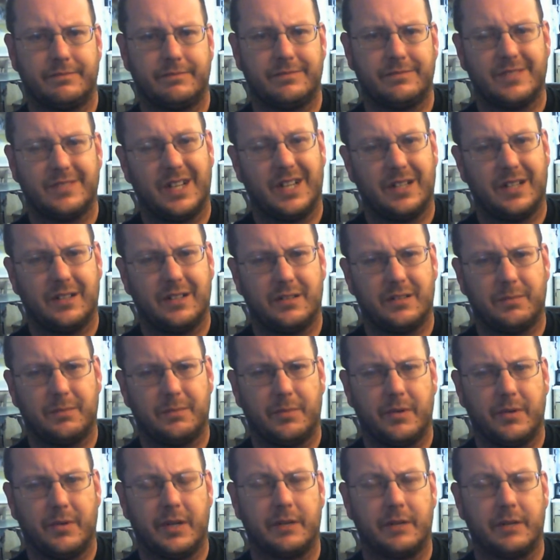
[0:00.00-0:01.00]
Kind of
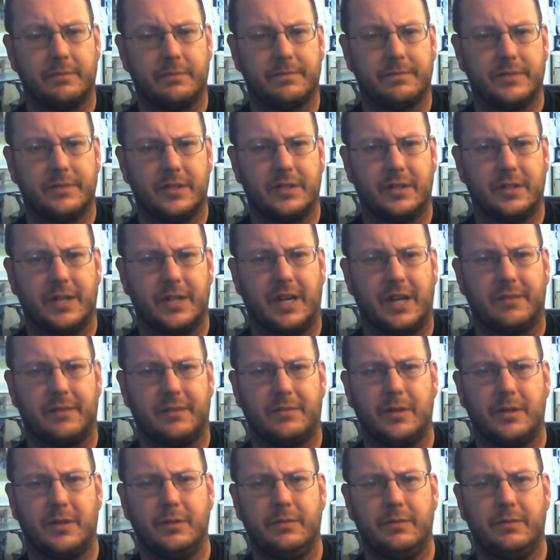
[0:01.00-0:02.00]
disappointing. So yeah,
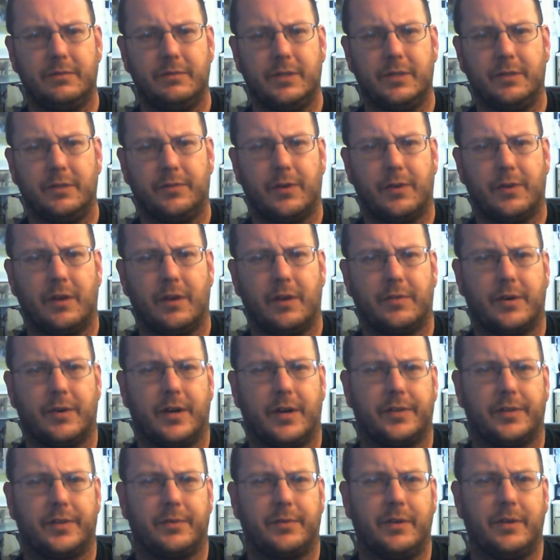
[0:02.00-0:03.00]
2 for
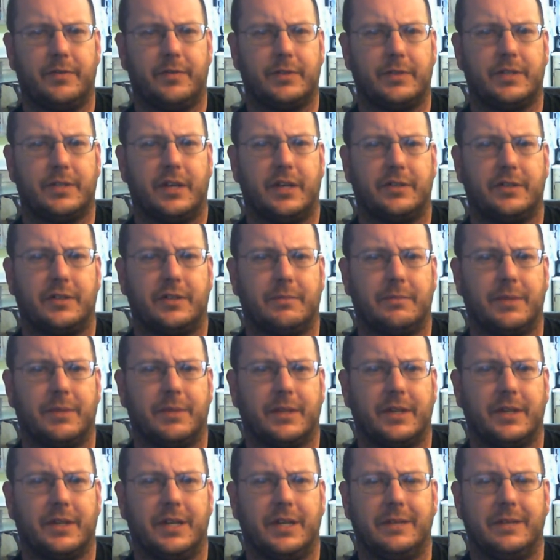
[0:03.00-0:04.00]
overall, 3 for
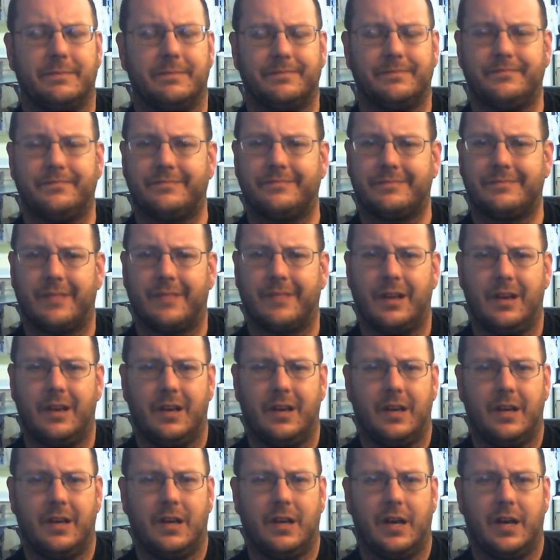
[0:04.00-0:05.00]
sessionability.
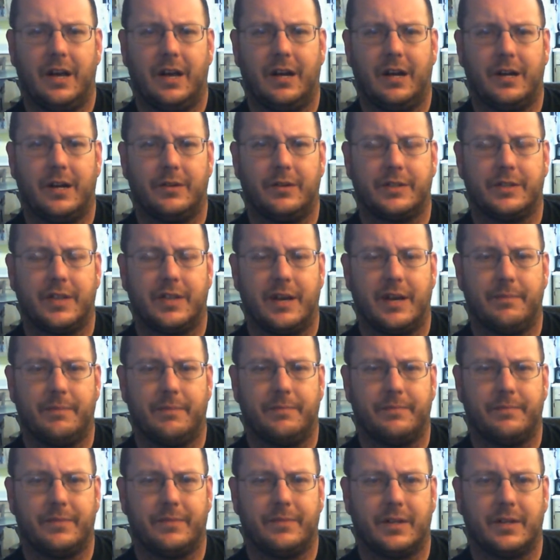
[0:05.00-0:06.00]
I don't know,
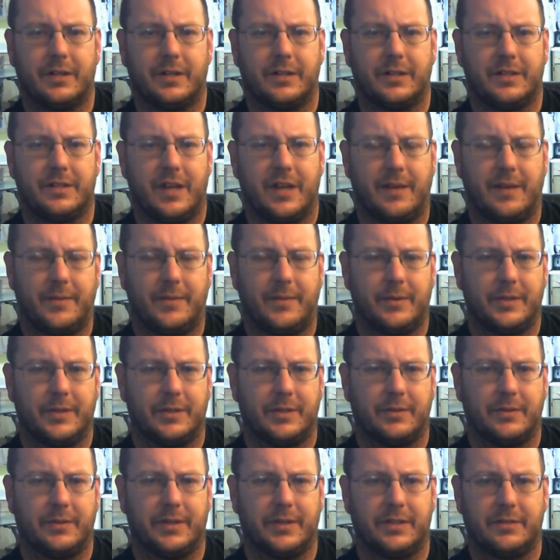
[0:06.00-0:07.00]
a good time to
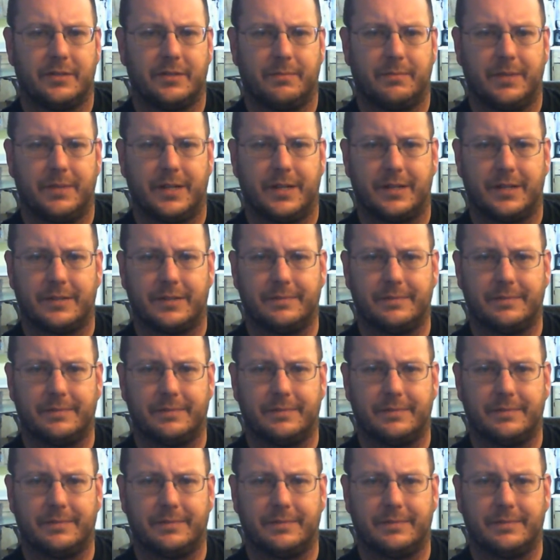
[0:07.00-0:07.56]
enjoy this beer.